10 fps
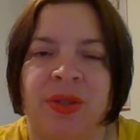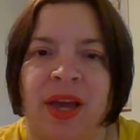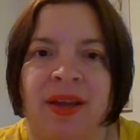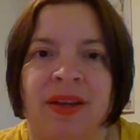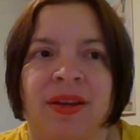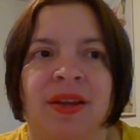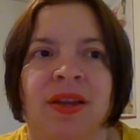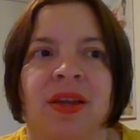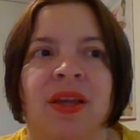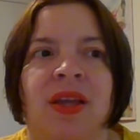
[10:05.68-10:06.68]
to that,
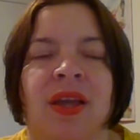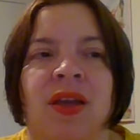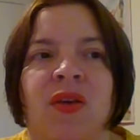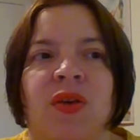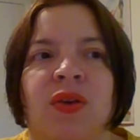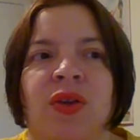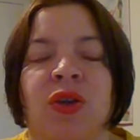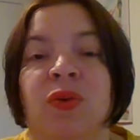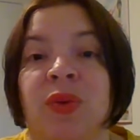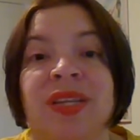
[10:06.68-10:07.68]

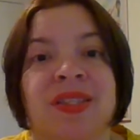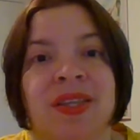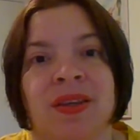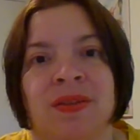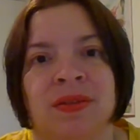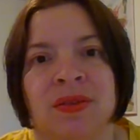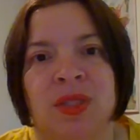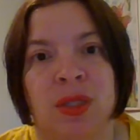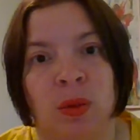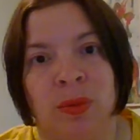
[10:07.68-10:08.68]
you're risking
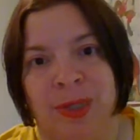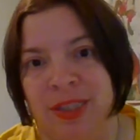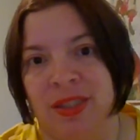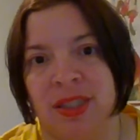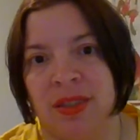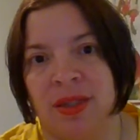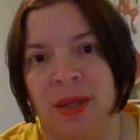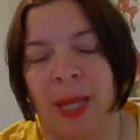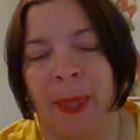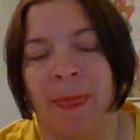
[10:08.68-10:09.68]
so much.
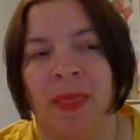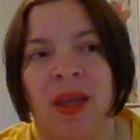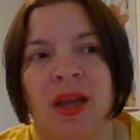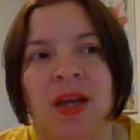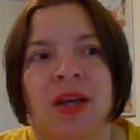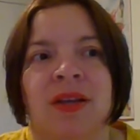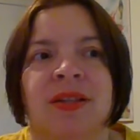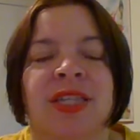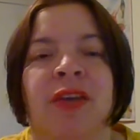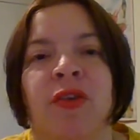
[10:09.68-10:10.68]

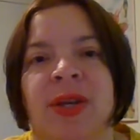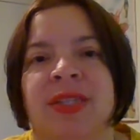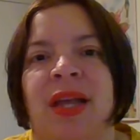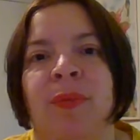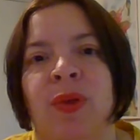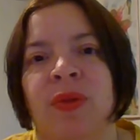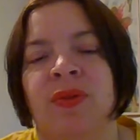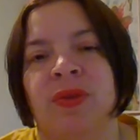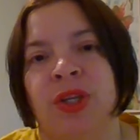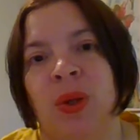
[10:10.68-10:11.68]
Take, for example,
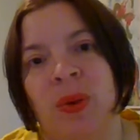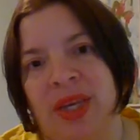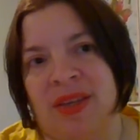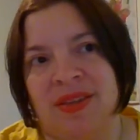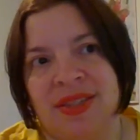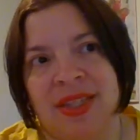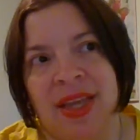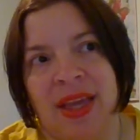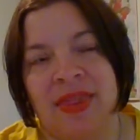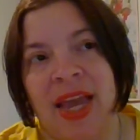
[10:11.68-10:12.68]
yogis.
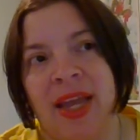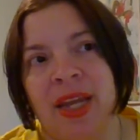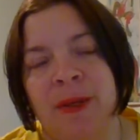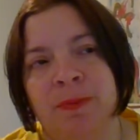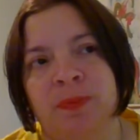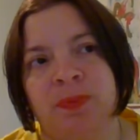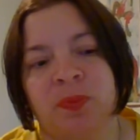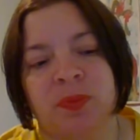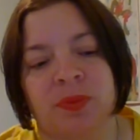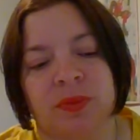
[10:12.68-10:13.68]
They
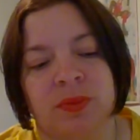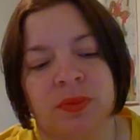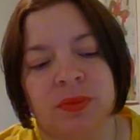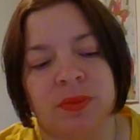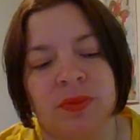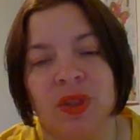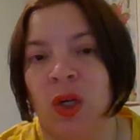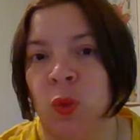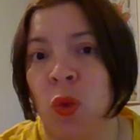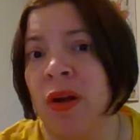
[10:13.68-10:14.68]

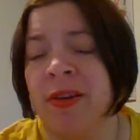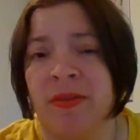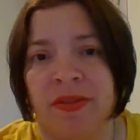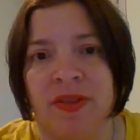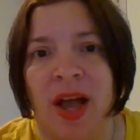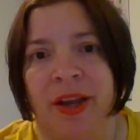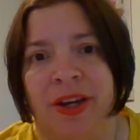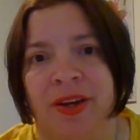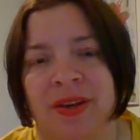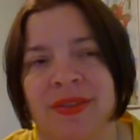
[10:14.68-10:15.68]
walk on
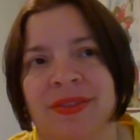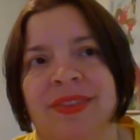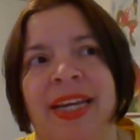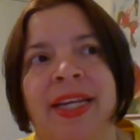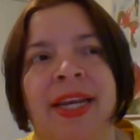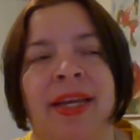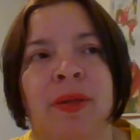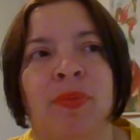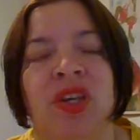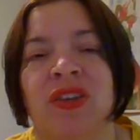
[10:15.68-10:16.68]
fire. They
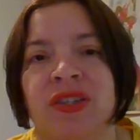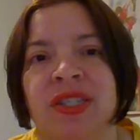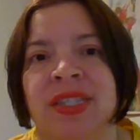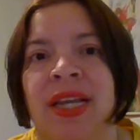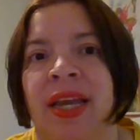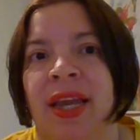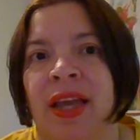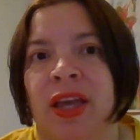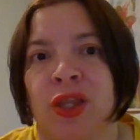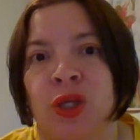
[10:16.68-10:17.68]
can pierce
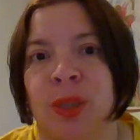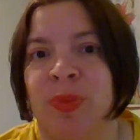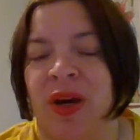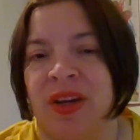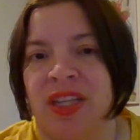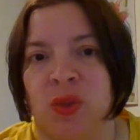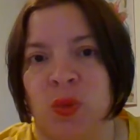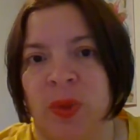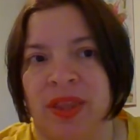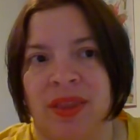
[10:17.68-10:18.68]
their bodies
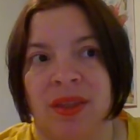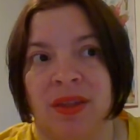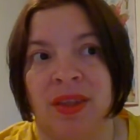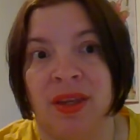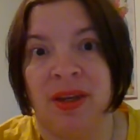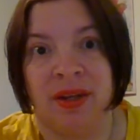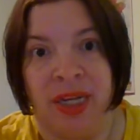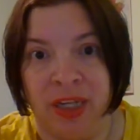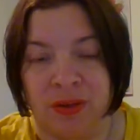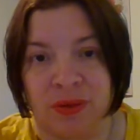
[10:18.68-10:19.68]
with thick
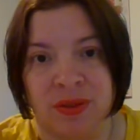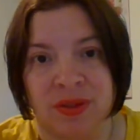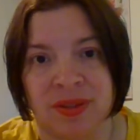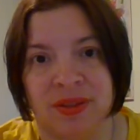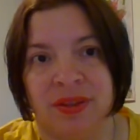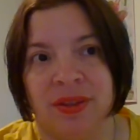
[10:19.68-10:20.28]
needles